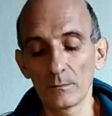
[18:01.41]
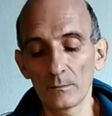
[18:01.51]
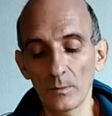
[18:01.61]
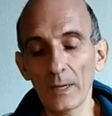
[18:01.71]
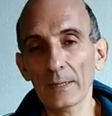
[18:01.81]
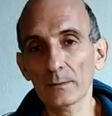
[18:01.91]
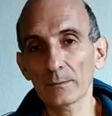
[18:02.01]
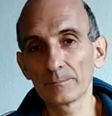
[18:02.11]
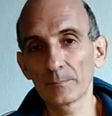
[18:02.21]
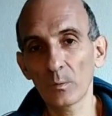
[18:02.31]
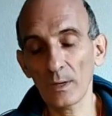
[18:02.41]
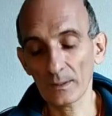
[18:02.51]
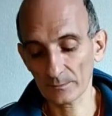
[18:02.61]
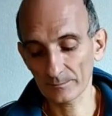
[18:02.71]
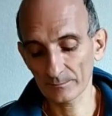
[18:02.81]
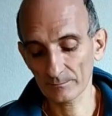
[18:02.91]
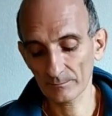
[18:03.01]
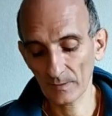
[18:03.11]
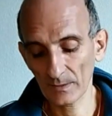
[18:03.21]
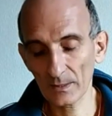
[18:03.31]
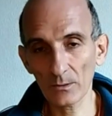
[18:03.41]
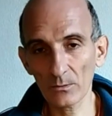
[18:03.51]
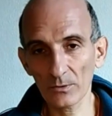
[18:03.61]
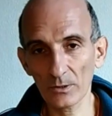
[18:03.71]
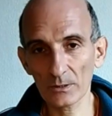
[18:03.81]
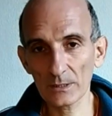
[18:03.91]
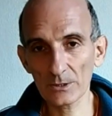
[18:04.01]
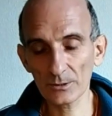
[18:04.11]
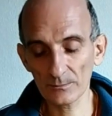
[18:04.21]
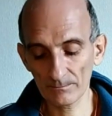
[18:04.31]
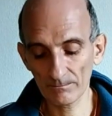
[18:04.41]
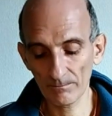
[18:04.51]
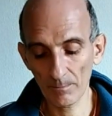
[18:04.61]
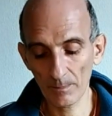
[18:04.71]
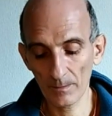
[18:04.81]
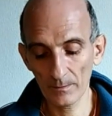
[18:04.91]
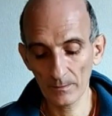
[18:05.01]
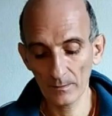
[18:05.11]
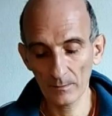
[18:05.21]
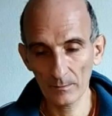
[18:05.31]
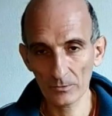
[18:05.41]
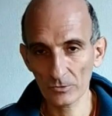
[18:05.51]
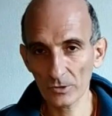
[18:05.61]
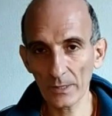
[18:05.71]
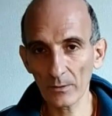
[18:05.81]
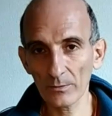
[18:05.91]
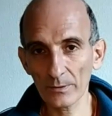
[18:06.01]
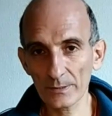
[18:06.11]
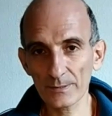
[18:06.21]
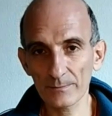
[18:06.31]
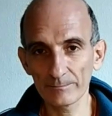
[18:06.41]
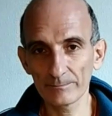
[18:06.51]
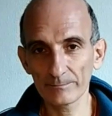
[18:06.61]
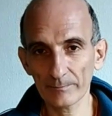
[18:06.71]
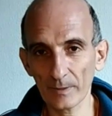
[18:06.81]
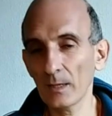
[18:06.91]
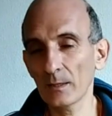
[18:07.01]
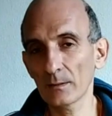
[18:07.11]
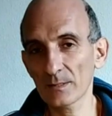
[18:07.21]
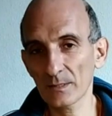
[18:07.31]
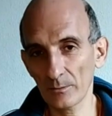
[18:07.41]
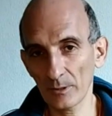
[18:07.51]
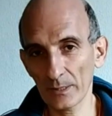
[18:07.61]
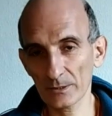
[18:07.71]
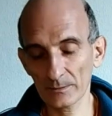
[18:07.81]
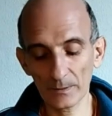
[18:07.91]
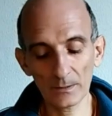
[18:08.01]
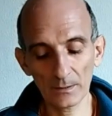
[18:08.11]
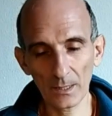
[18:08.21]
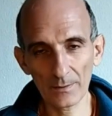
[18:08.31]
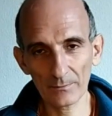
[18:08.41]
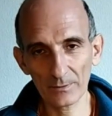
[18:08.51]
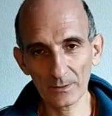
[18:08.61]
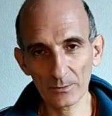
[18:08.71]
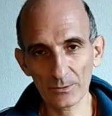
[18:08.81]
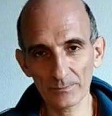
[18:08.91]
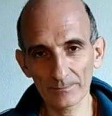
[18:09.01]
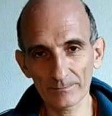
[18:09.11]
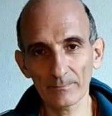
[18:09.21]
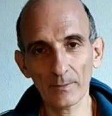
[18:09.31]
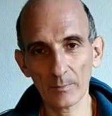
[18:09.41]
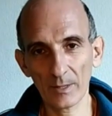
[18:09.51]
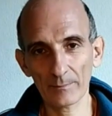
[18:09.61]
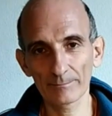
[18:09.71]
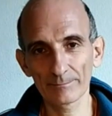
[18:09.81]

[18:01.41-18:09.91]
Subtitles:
Well, thank you for your attention. Try all this and see you later in other videos. Bye bye.